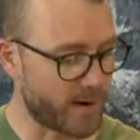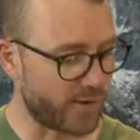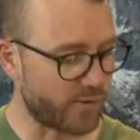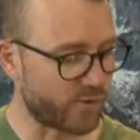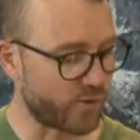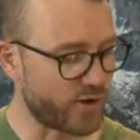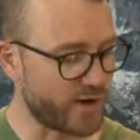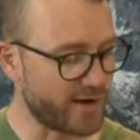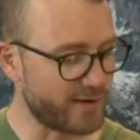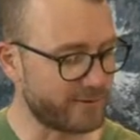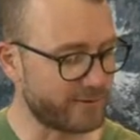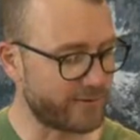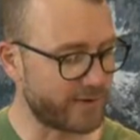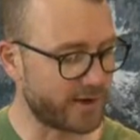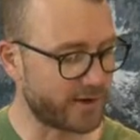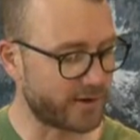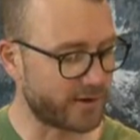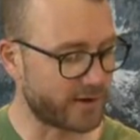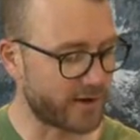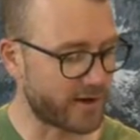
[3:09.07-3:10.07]
ring
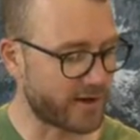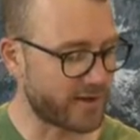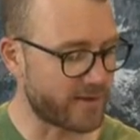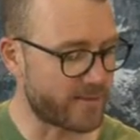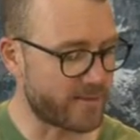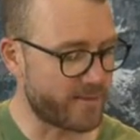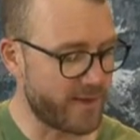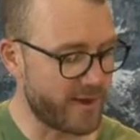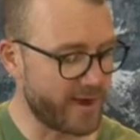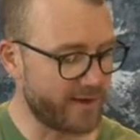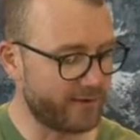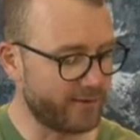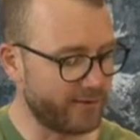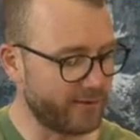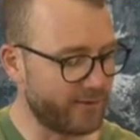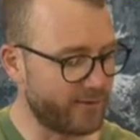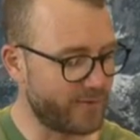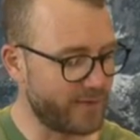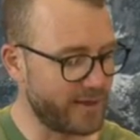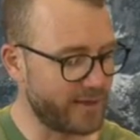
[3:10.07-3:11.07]
finger on the bass
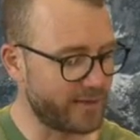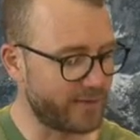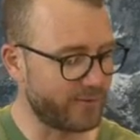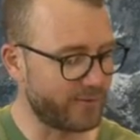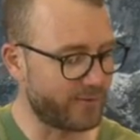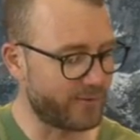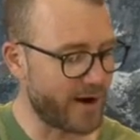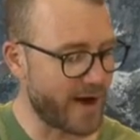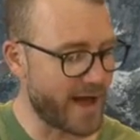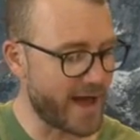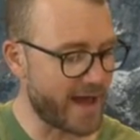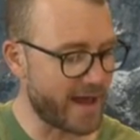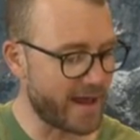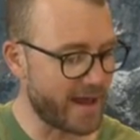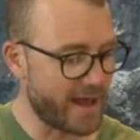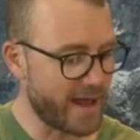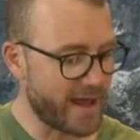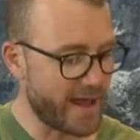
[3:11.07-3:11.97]
5th fret